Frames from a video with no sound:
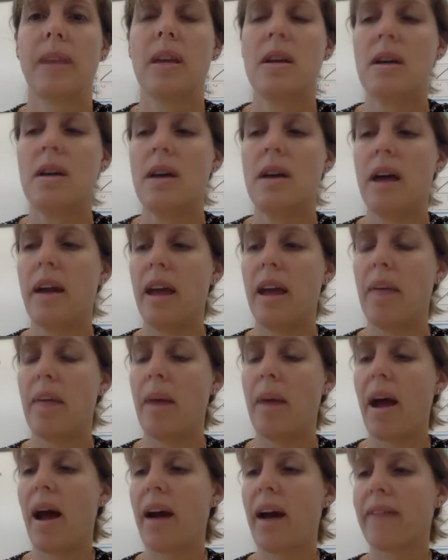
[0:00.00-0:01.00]
An
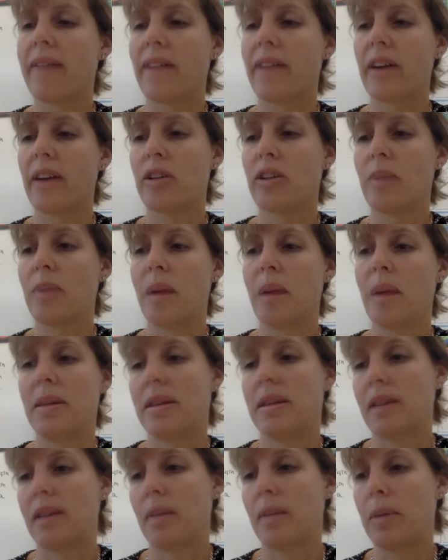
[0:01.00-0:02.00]
abiotic factor might be the
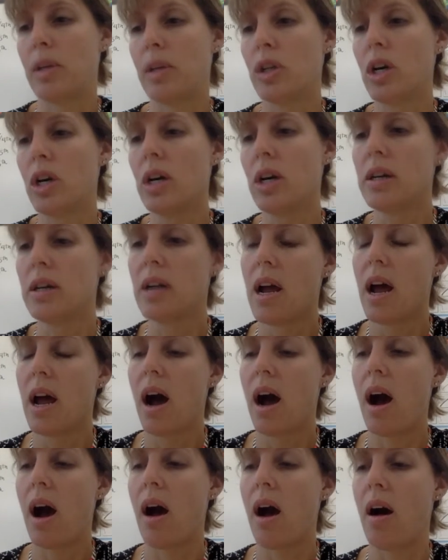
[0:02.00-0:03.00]
temperature.
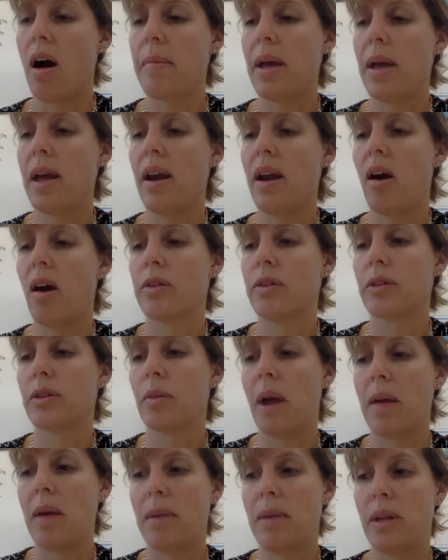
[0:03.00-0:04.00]
It also
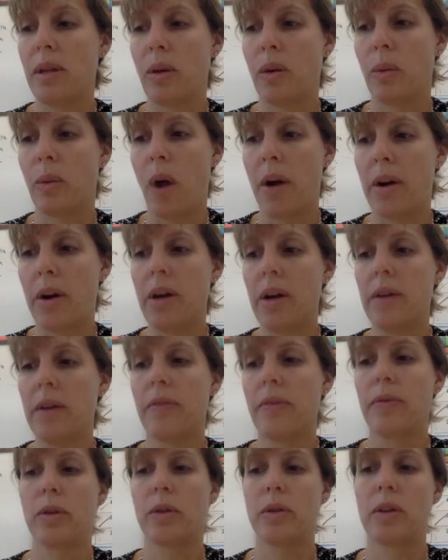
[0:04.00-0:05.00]
might be the water.
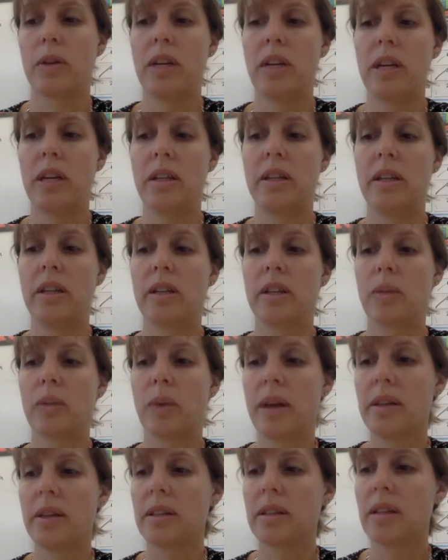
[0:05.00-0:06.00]
Those are the easiest
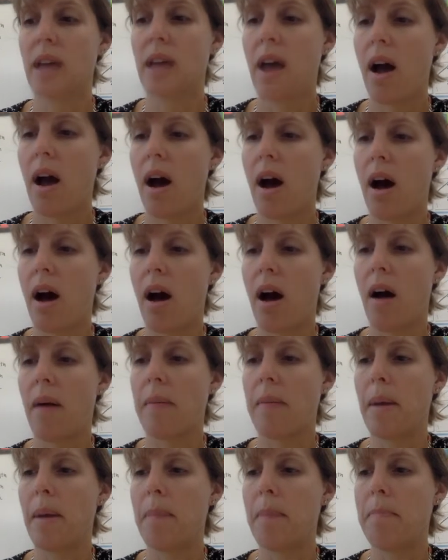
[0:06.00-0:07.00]
ones.
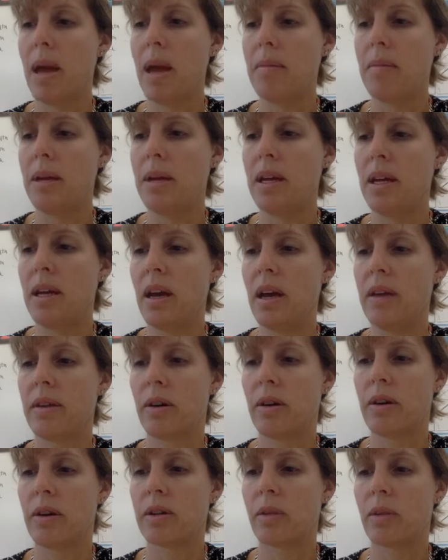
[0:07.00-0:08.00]
Maybe
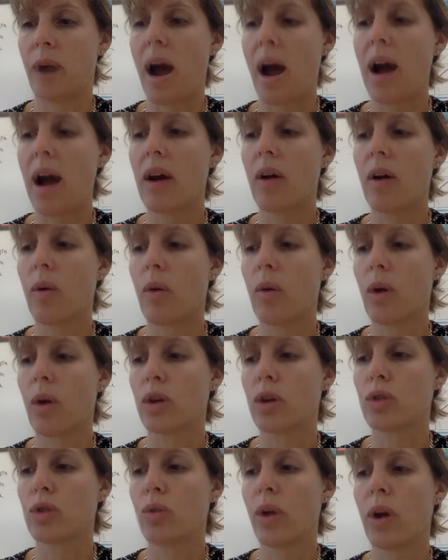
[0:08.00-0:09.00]
there's a rock or
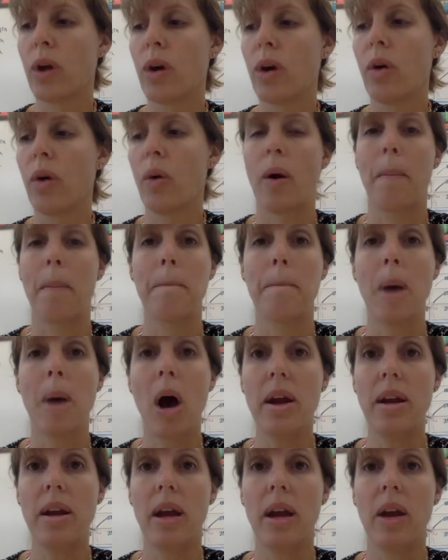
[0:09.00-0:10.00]
soil or mud,
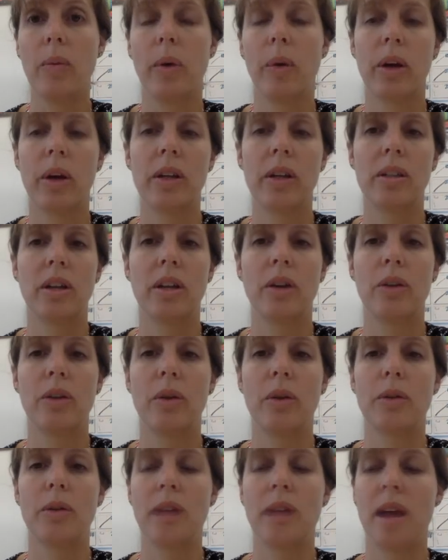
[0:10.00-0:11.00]
and we'll consider
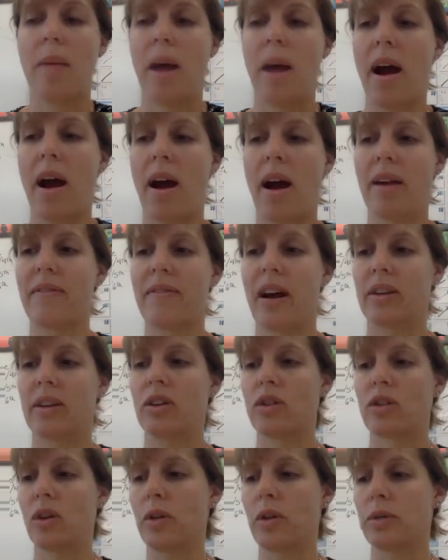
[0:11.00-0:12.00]
those abiotic
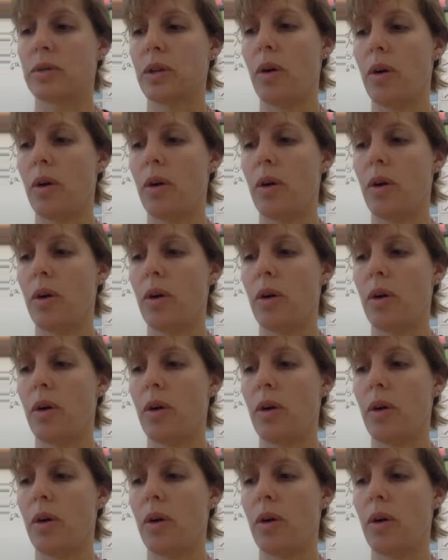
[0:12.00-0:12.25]
factors also.